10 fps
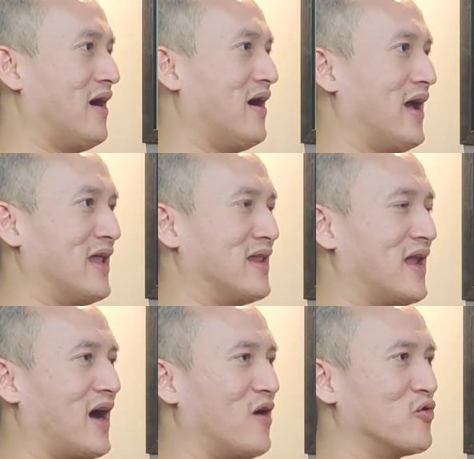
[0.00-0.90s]
and then
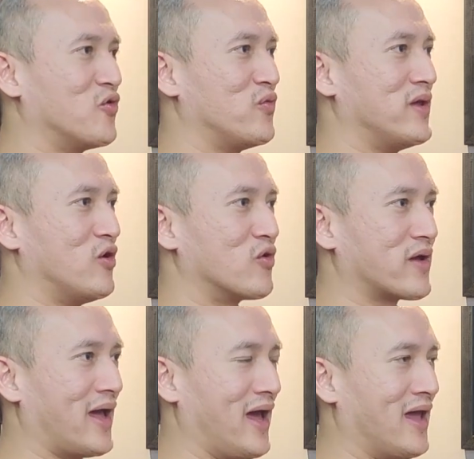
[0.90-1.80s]
how do we
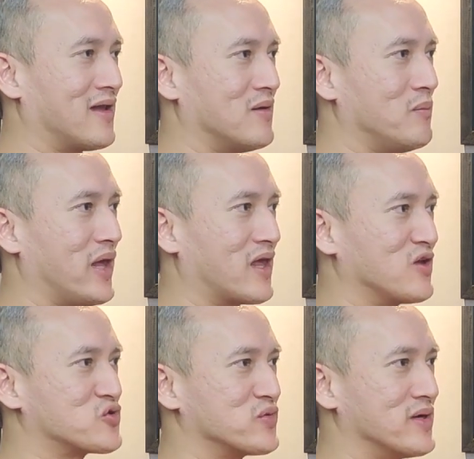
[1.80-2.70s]
look at making
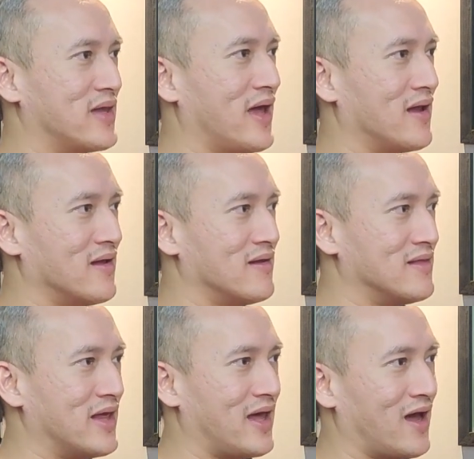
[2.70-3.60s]
sure that
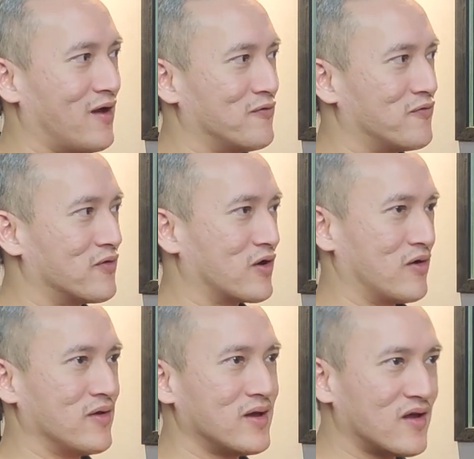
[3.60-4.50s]
they have
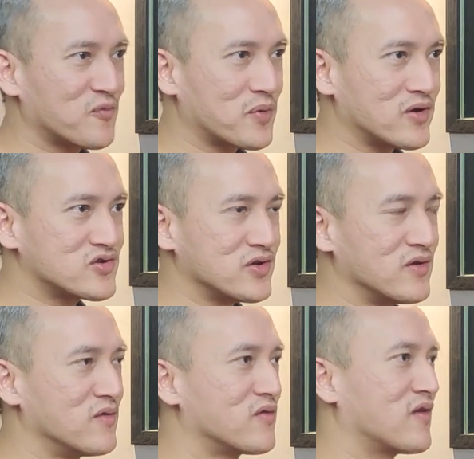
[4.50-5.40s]
career
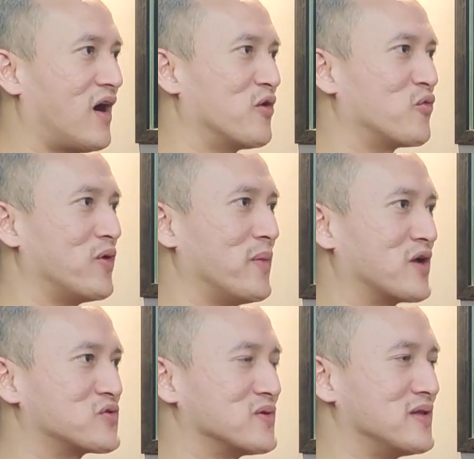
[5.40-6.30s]
aspirations? How do we make
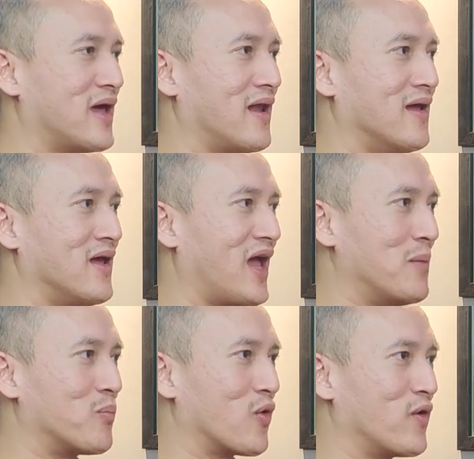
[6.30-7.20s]
sure that
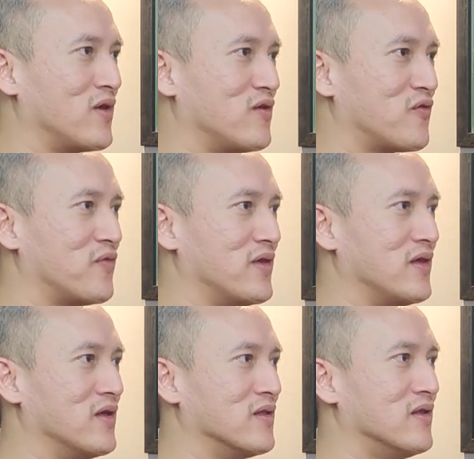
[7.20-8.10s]
employees
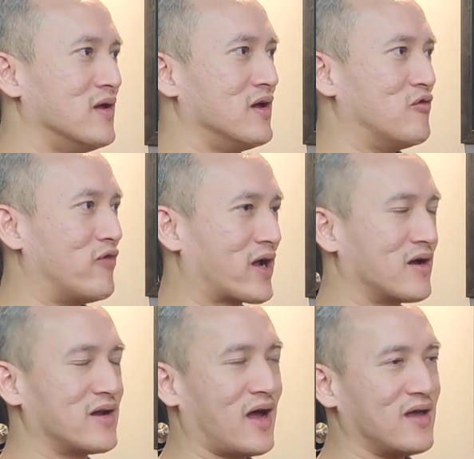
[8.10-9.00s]
feel
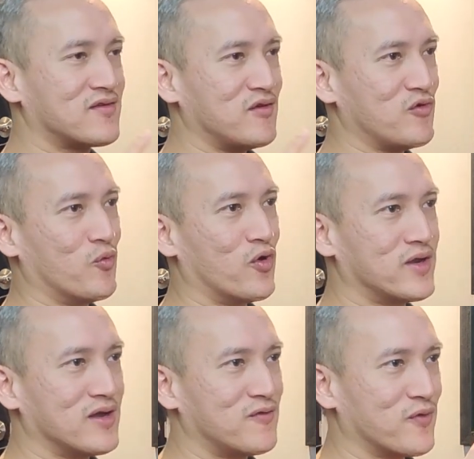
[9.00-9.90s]
recognized and
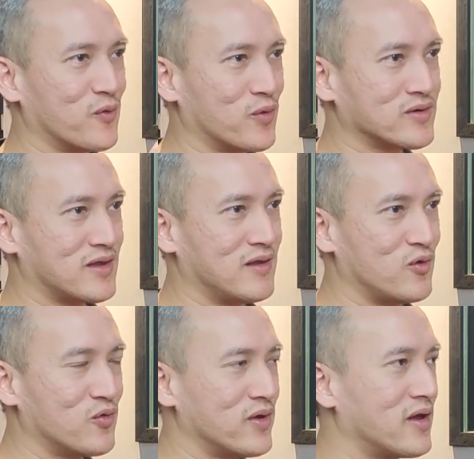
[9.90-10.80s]
rewarded for the work that they're
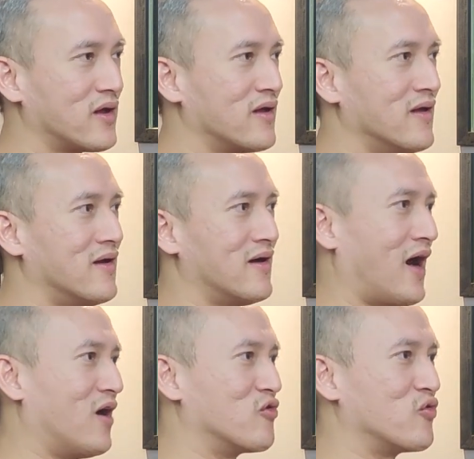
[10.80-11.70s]
doing?
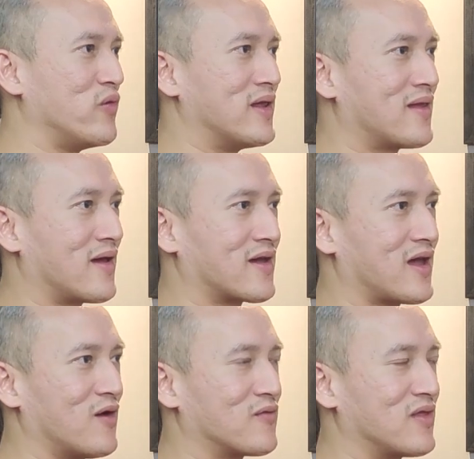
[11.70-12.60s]
How do we take
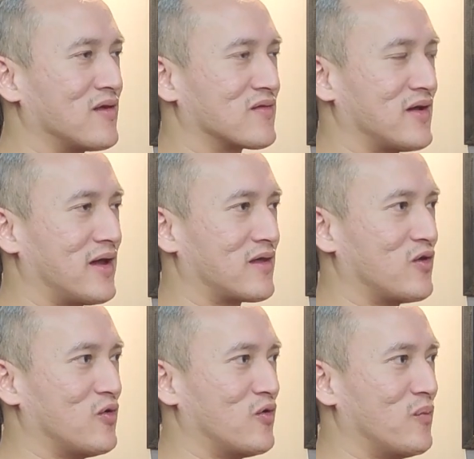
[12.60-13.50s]
care of things like
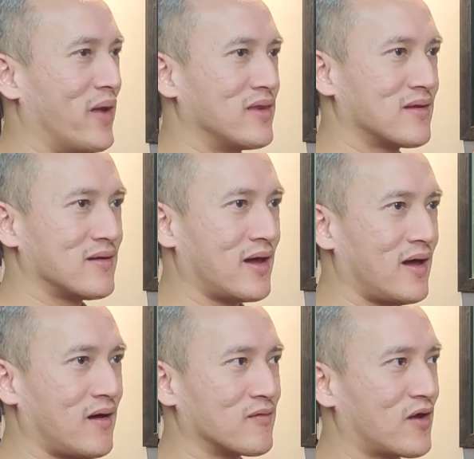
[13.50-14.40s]
mental
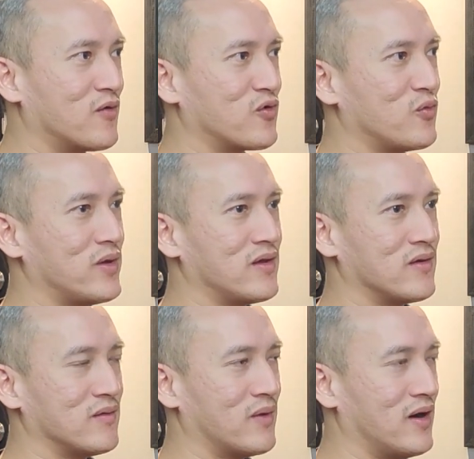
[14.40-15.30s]
health? How do
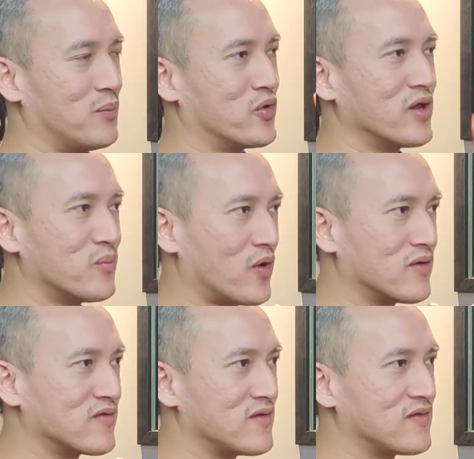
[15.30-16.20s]
we put in
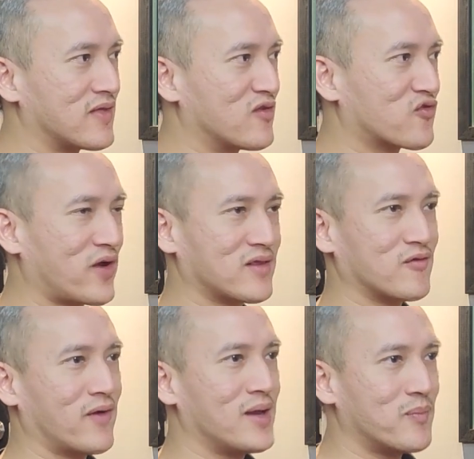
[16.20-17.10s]
policies that strike the
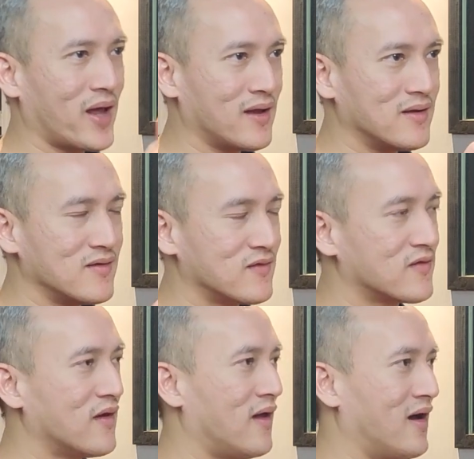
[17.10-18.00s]
right balance,
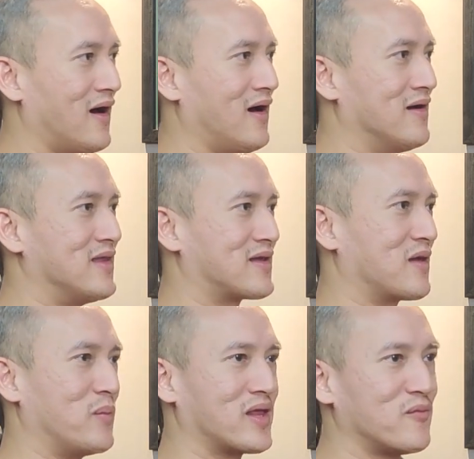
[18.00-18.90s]
that
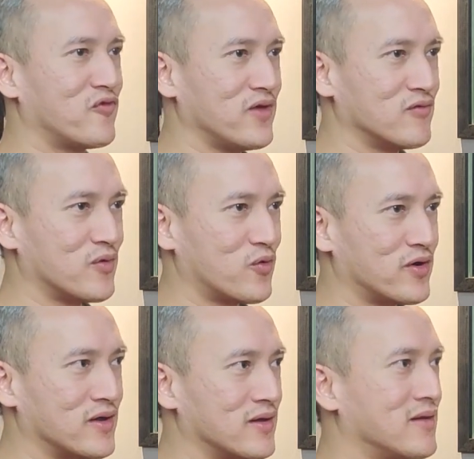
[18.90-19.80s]
can make them feel
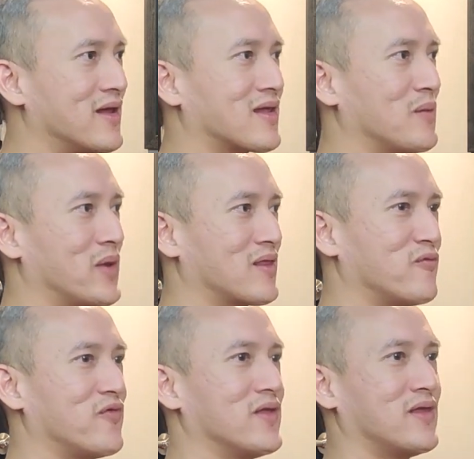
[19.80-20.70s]
rewarded, that can make them
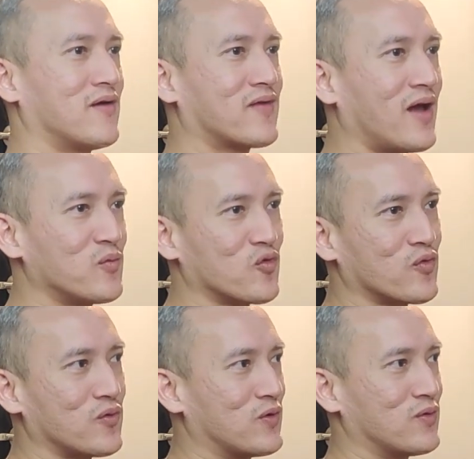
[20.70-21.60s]
feel they have time to
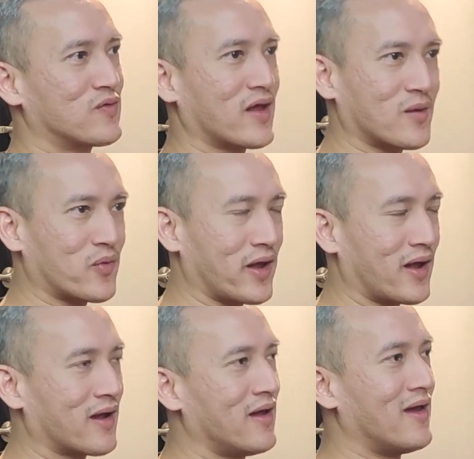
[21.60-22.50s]
take a
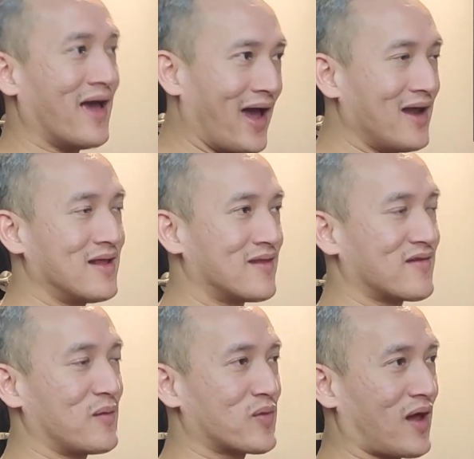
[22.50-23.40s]
break? And at the
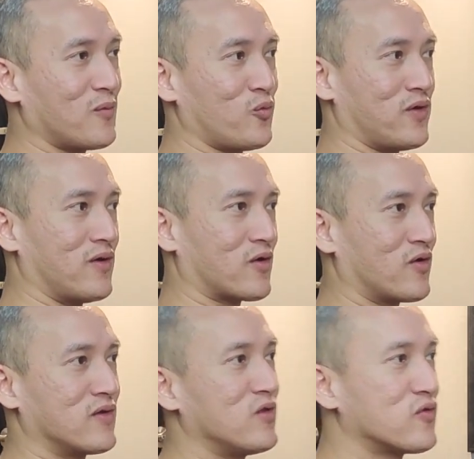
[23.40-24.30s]
same time, we are
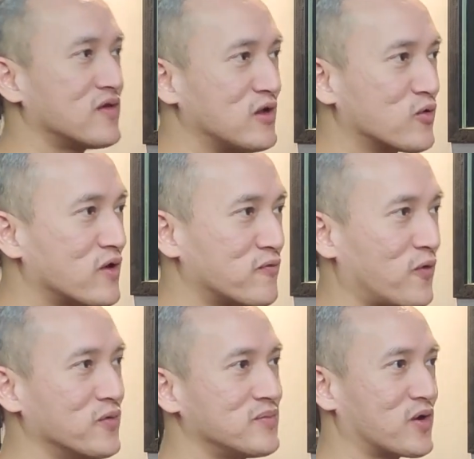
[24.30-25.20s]
continuously looking
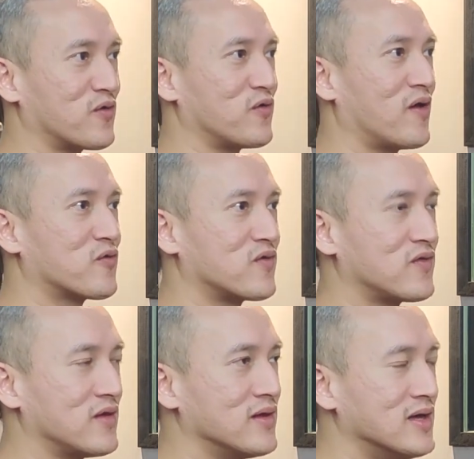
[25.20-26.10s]
forward, because you have to
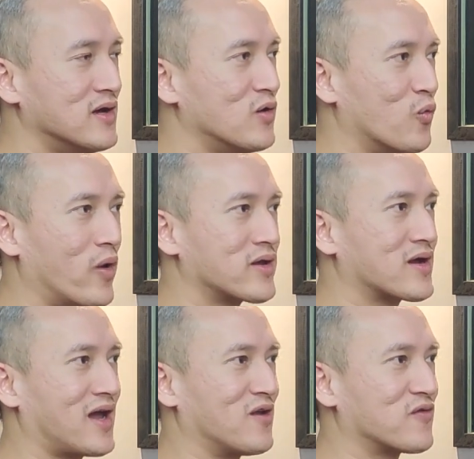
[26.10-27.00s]
see what
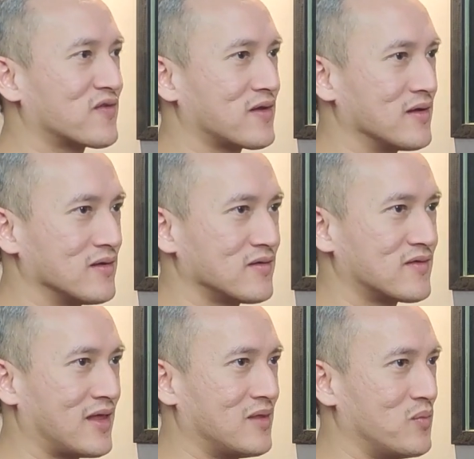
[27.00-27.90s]
kind of skills
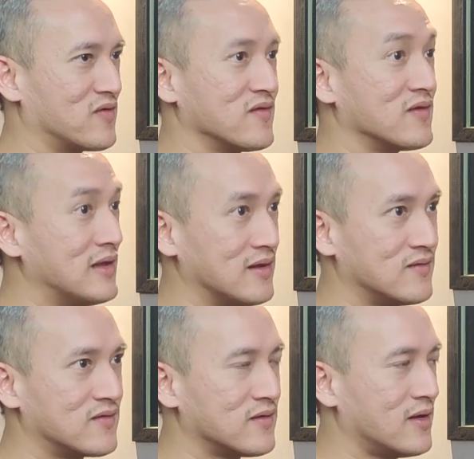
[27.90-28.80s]
that the business
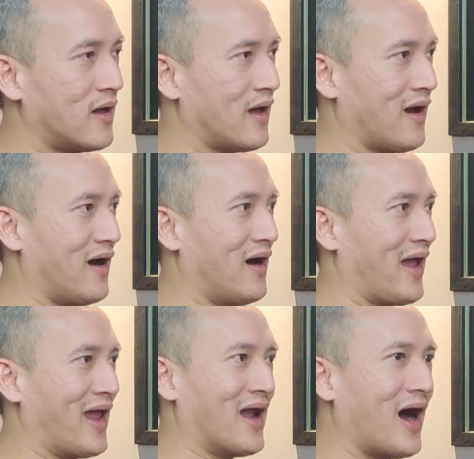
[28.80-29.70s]
needs,
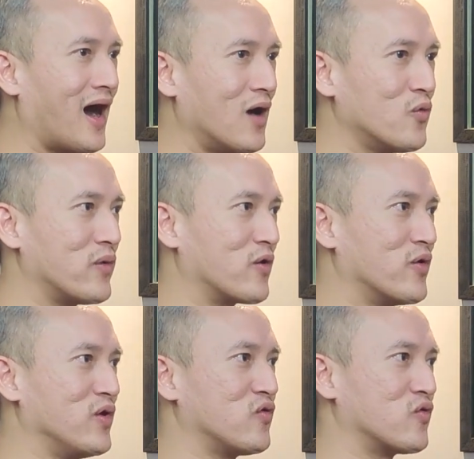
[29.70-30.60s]
and how we are
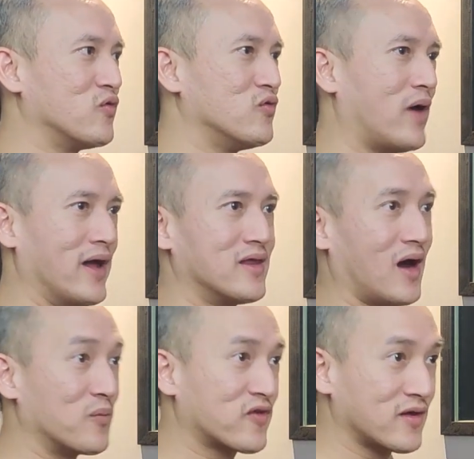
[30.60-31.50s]
going to either
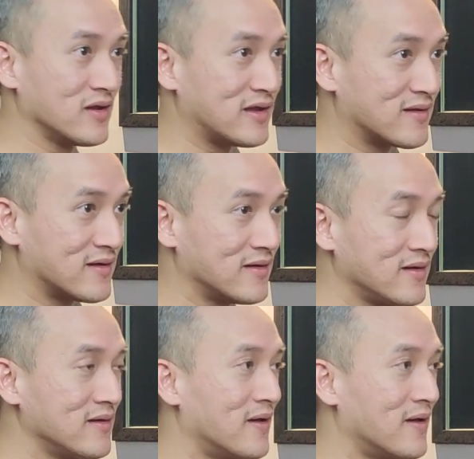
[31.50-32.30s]
upskill internally,